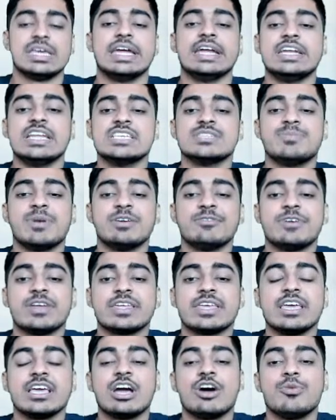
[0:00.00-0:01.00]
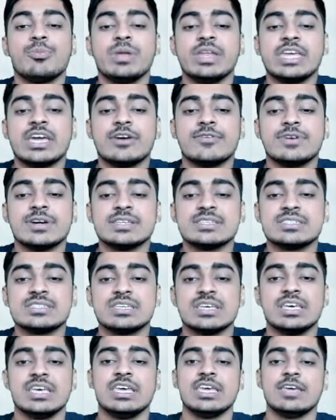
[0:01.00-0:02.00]
It is by working how many
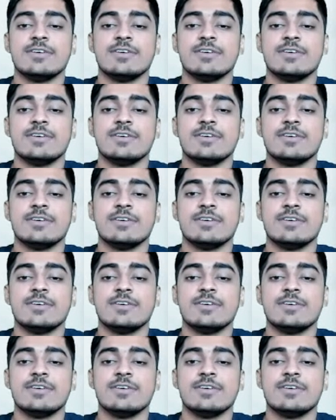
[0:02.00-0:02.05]
hours?